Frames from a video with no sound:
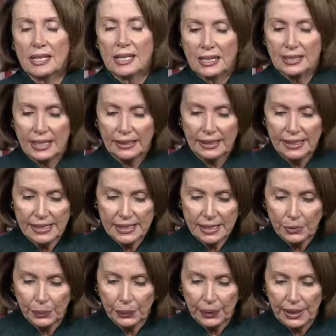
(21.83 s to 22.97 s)
as they led us
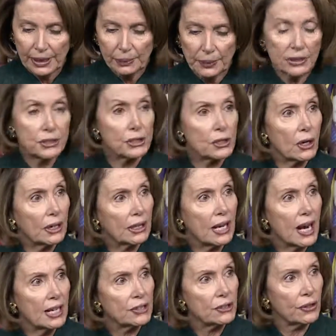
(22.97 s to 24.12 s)
in prayer were in stark
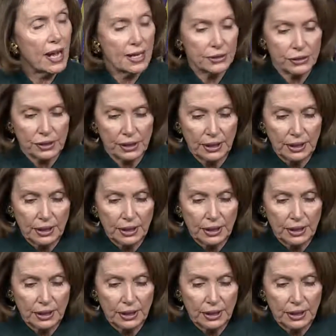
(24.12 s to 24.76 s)
contrast